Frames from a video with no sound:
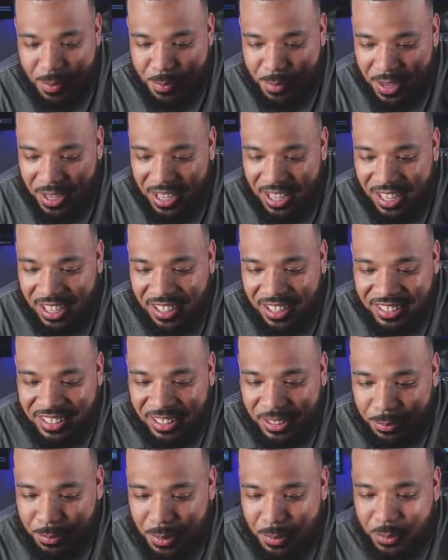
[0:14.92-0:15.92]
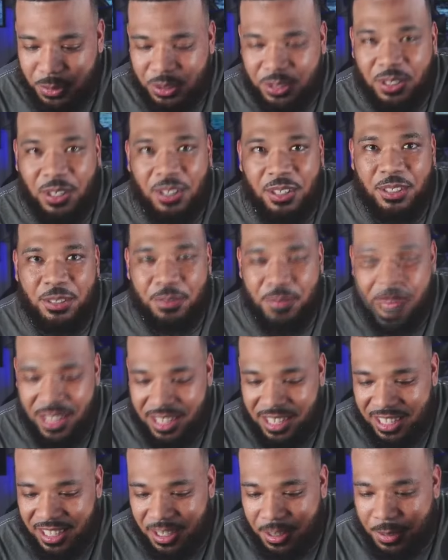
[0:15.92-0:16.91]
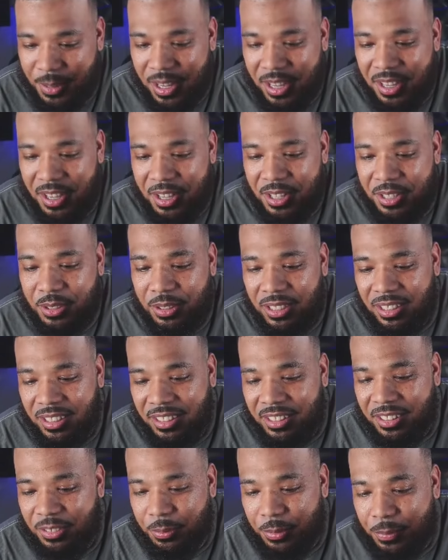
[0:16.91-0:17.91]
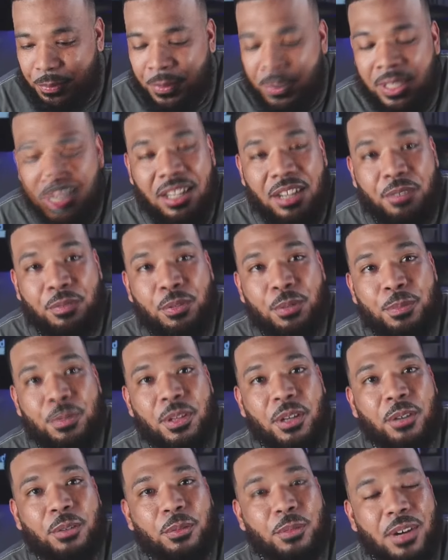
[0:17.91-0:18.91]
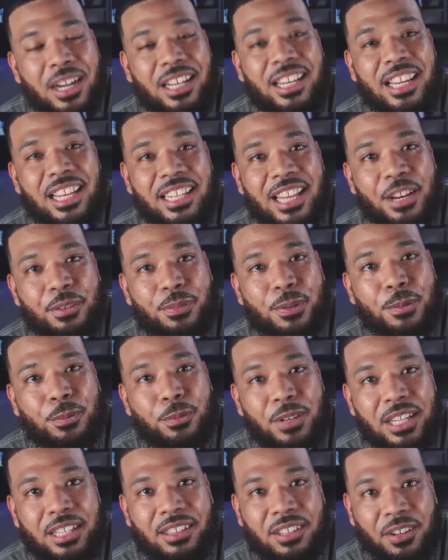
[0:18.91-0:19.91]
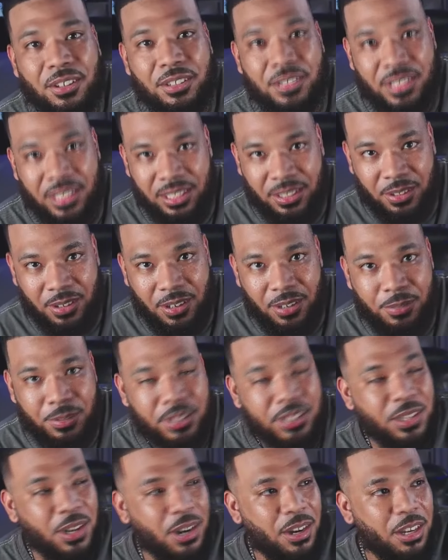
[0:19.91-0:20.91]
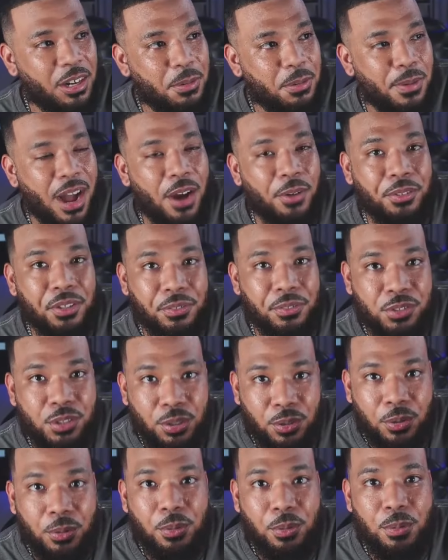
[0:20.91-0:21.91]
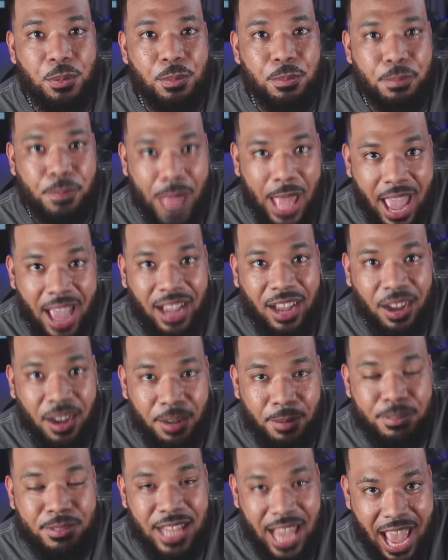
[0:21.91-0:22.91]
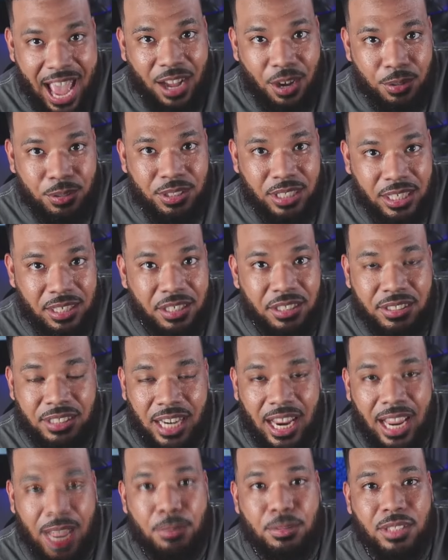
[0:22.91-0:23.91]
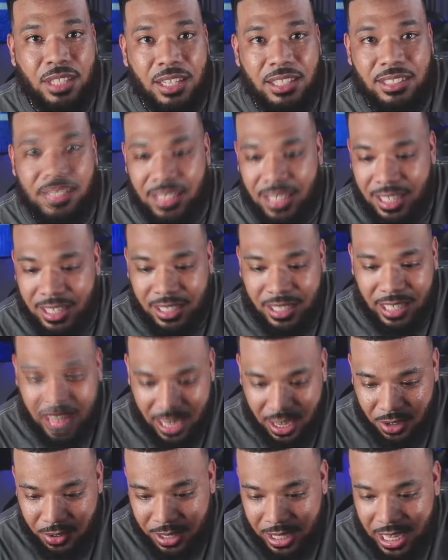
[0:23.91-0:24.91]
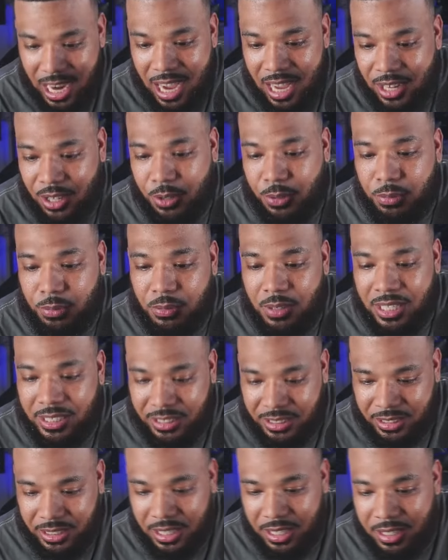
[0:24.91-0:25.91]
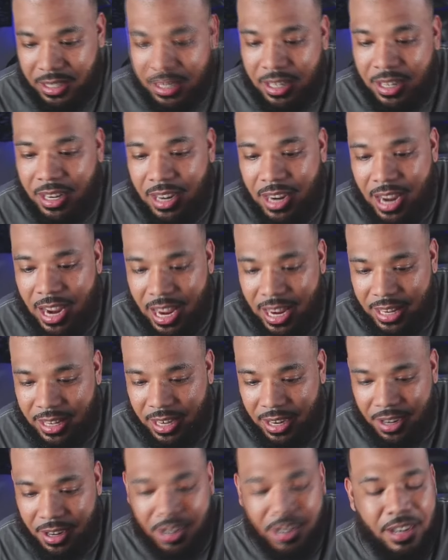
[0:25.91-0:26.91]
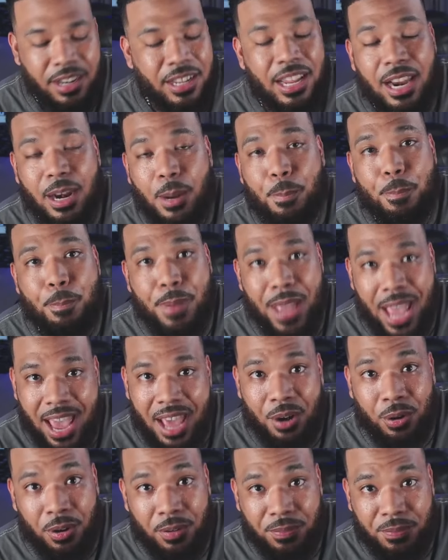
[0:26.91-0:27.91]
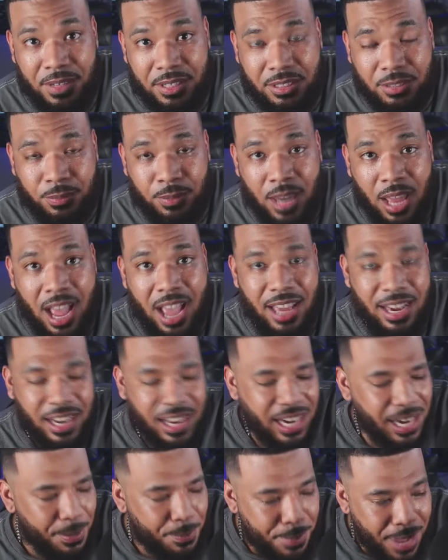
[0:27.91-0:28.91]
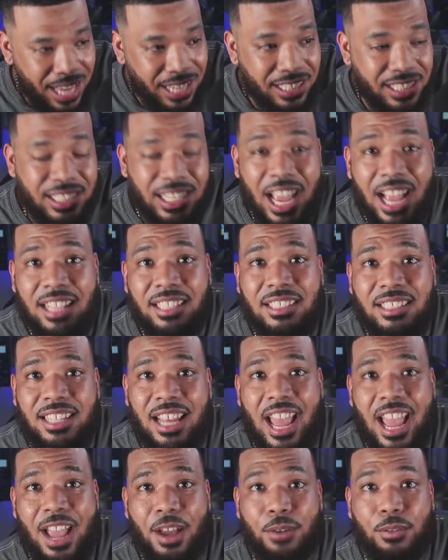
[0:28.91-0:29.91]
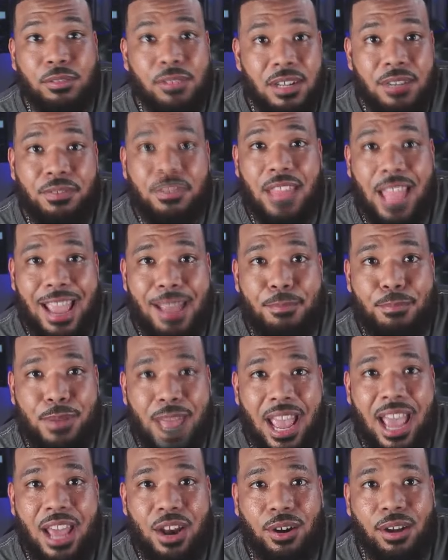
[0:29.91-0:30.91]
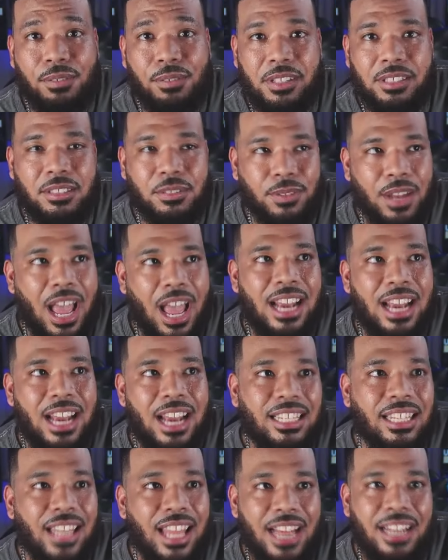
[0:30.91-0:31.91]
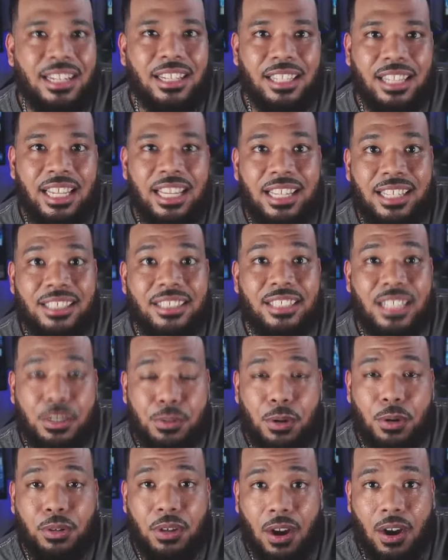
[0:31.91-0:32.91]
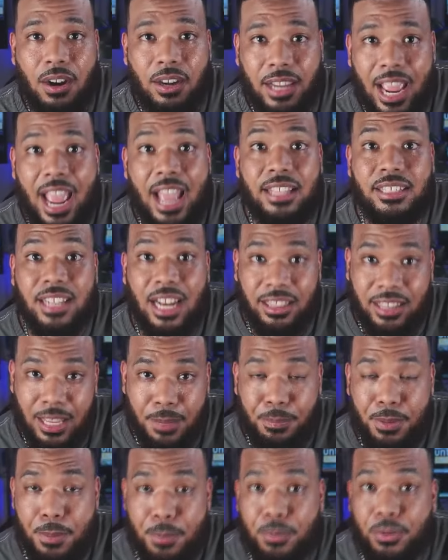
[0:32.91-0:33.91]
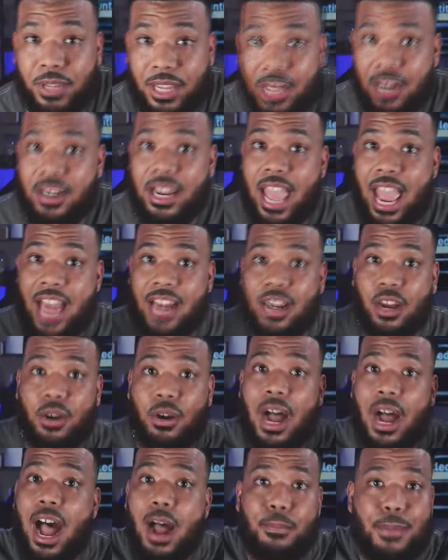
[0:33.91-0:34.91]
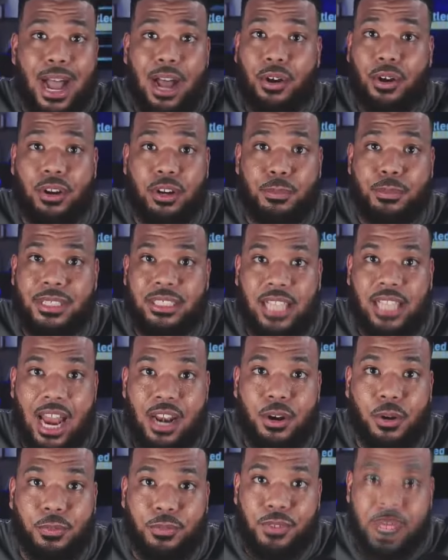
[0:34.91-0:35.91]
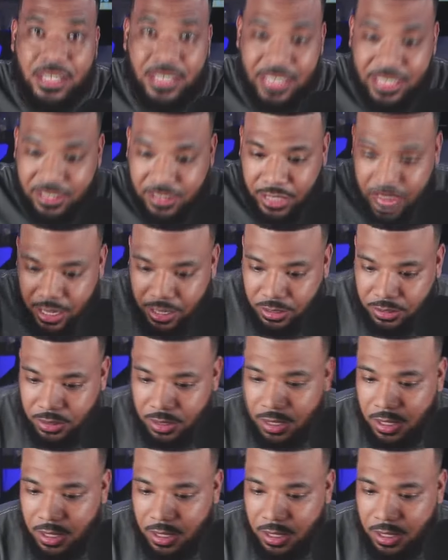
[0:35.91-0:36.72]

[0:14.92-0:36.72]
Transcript: being until people start defending him. If we look from what he did from week 13 on, we're talking about with two backup tackles in there, James Hudson and Garyon Christian in there. He had a bad offensive line, and it makes sense that with that bad offensive line, he led the league in 0-yard gains. And I think people hear that, go, oh, I'm out on him. He's got no vision. He stinks.